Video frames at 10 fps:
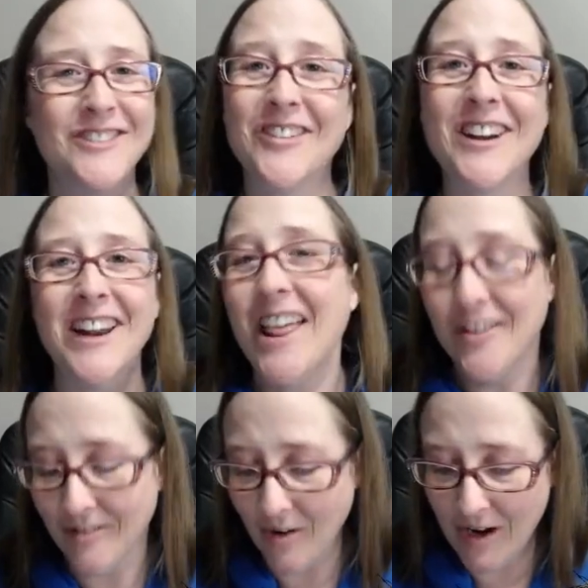working on
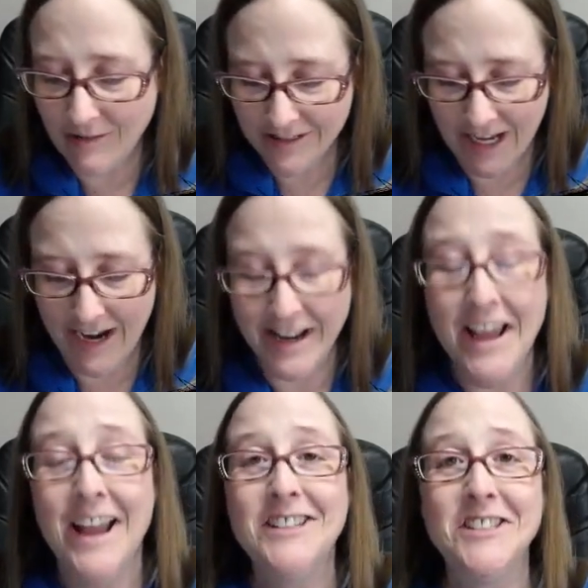the road outside.
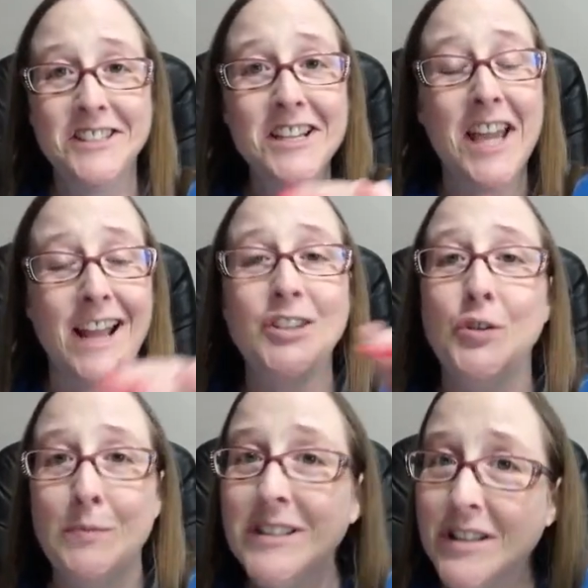Just in case
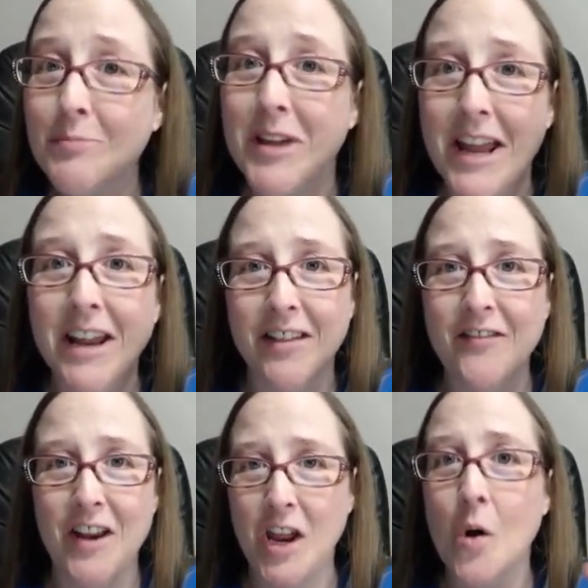you missed the beginning of the
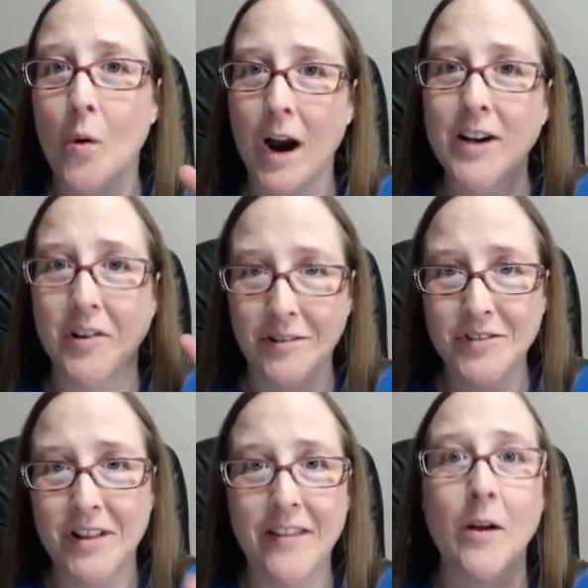video where I told
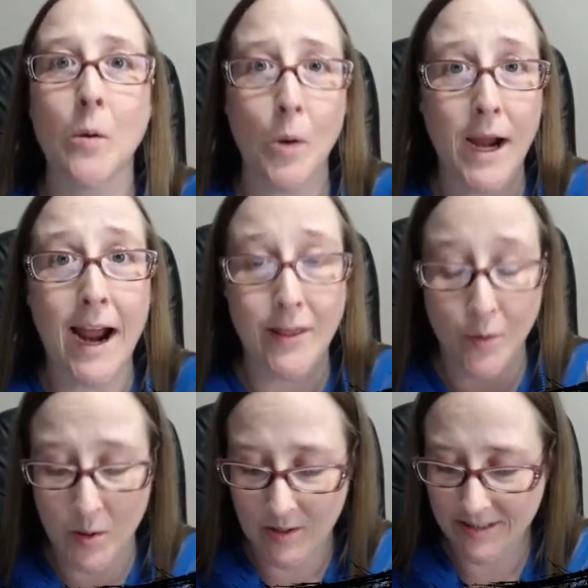you that they were working on the
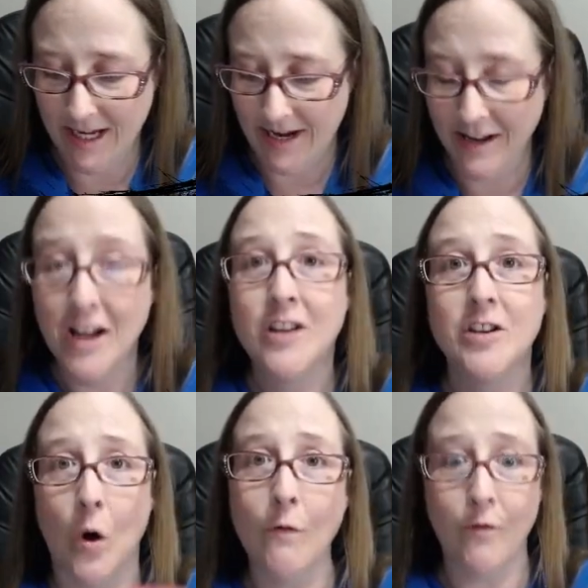road outside,
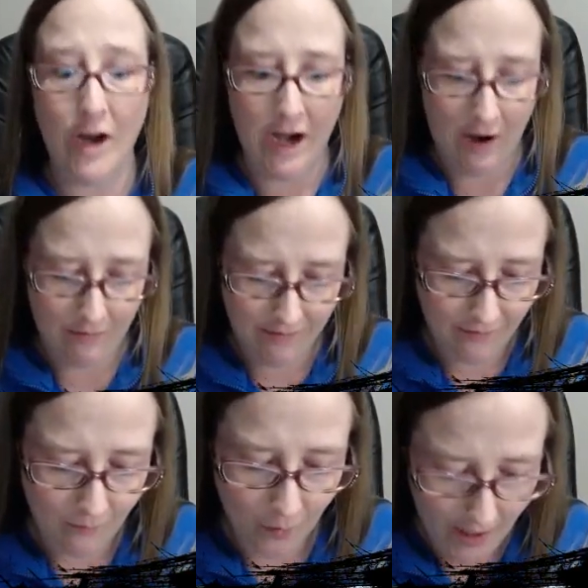don't freak out.
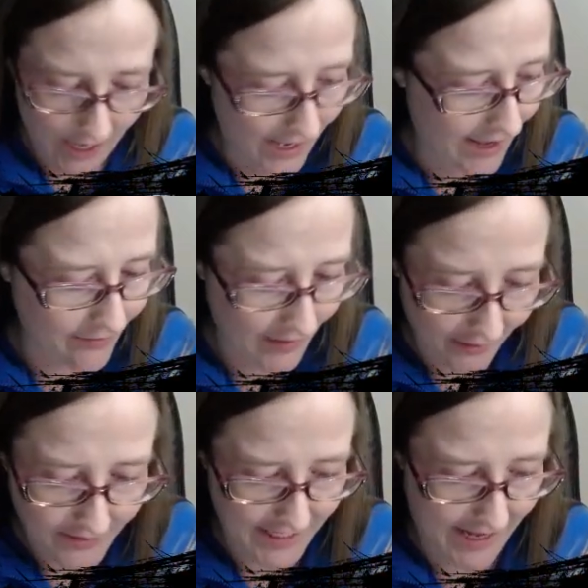We're not,
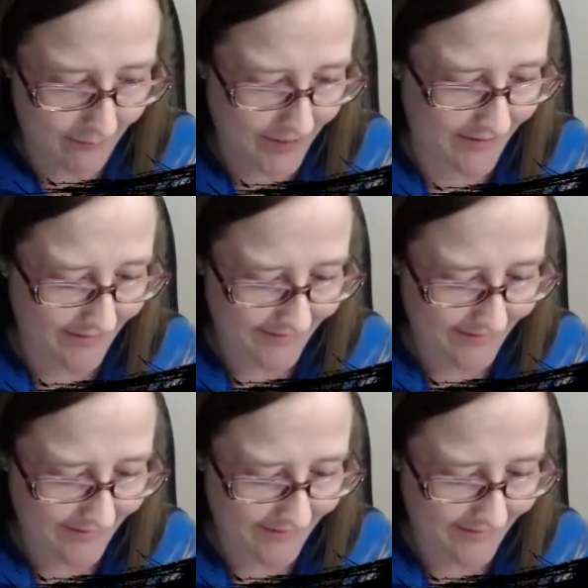nothing's happening.